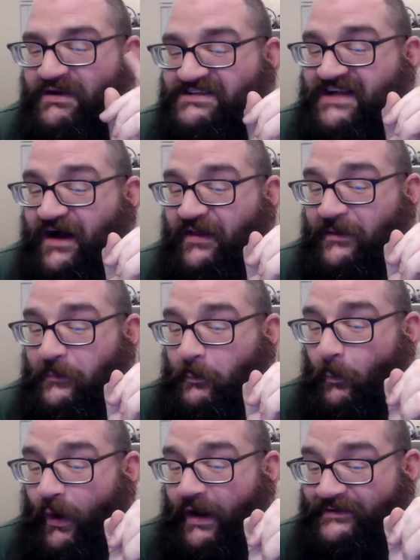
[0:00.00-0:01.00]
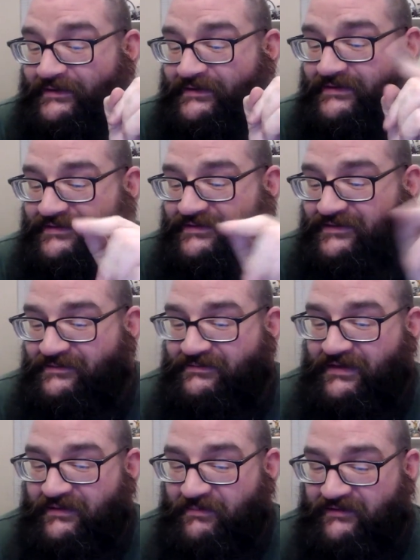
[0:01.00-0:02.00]
we just call it what?
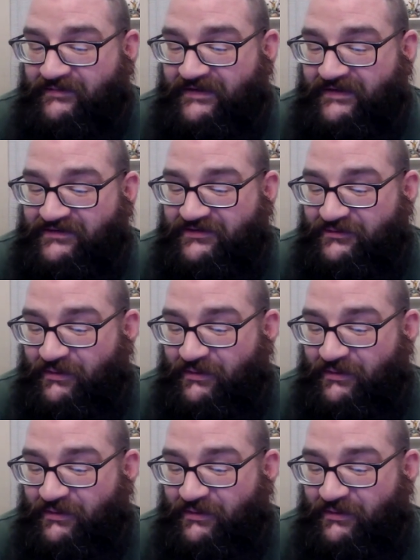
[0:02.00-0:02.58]
Philly Brickfest.